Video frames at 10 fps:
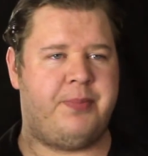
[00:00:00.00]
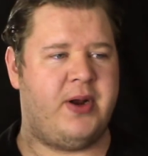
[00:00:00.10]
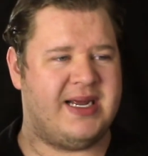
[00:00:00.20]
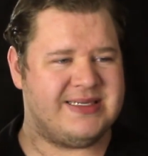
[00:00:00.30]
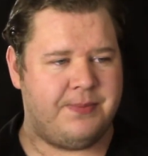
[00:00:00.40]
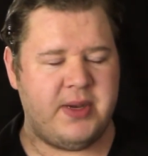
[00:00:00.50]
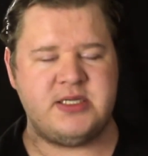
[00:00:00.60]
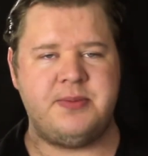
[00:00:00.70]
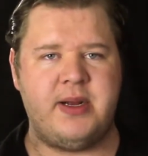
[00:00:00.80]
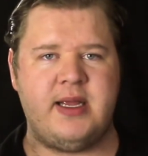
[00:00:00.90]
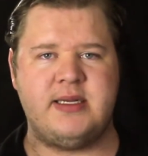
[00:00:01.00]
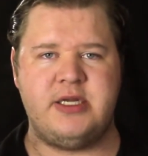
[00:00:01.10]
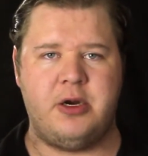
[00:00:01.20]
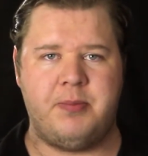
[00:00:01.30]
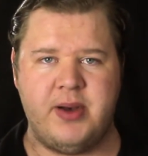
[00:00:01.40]
Put as much money
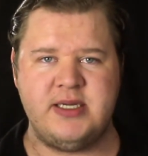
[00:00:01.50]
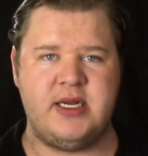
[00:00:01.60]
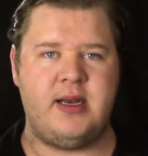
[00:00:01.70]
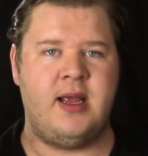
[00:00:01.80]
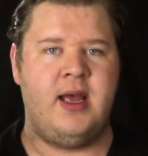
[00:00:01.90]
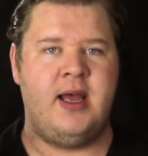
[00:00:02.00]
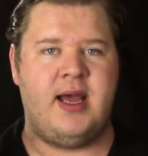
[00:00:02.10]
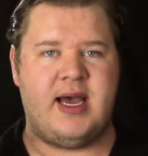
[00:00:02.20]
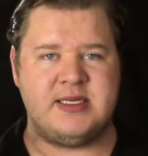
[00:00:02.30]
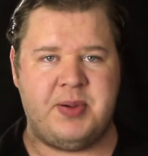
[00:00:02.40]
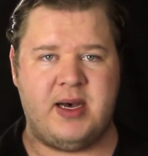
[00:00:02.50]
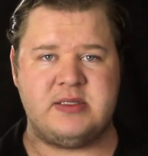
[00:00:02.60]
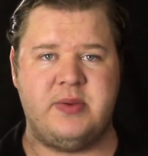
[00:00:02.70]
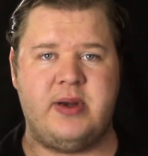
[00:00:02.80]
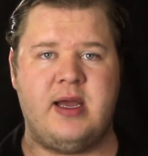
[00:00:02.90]
into your budget as
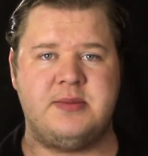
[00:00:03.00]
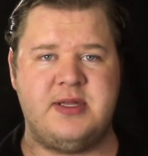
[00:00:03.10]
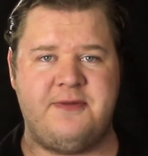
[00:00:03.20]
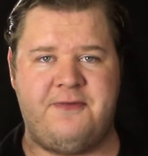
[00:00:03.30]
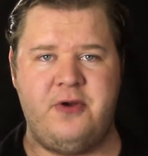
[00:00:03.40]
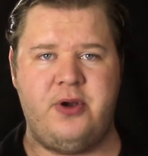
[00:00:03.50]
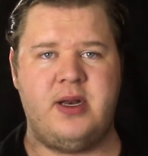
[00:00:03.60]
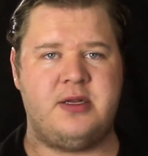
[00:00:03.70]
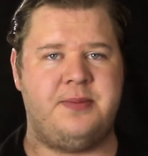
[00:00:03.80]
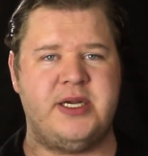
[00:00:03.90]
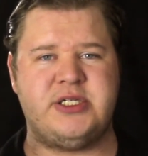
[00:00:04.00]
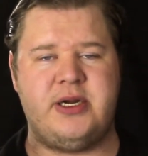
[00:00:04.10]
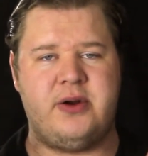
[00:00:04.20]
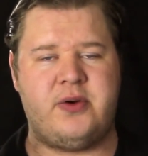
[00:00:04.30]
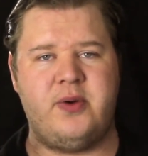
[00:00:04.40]
possible when it comes to the food to make sure
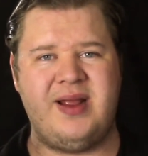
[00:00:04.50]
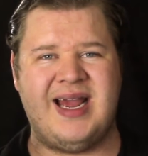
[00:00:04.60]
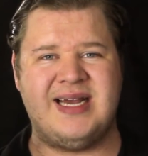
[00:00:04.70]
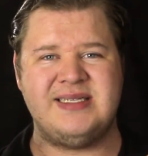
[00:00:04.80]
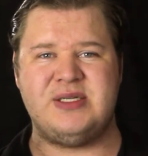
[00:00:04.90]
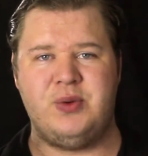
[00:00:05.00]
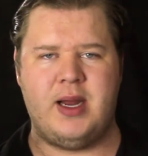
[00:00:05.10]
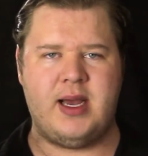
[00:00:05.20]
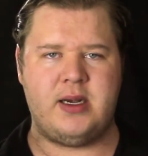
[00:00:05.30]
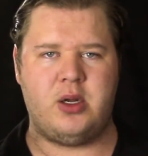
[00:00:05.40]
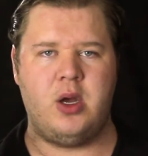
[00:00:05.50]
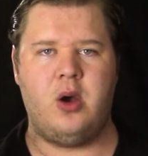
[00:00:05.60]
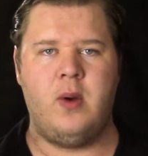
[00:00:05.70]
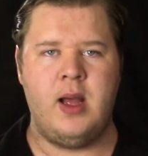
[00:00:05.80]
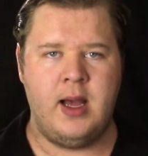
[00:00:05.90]
your crew and cast do not
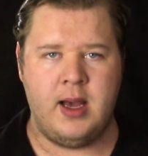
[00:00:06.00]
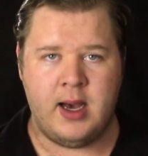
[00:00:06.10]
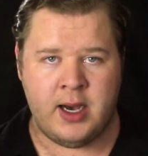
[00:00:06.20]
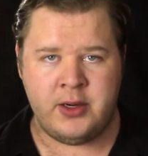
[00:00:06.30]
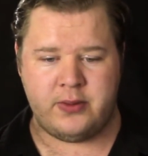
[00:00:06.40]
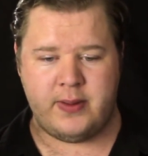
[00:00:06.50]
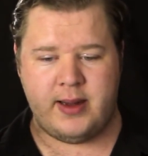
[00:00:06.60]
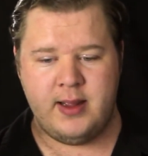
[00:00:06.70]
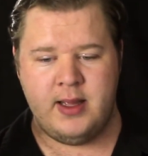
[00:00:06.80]
go hungry.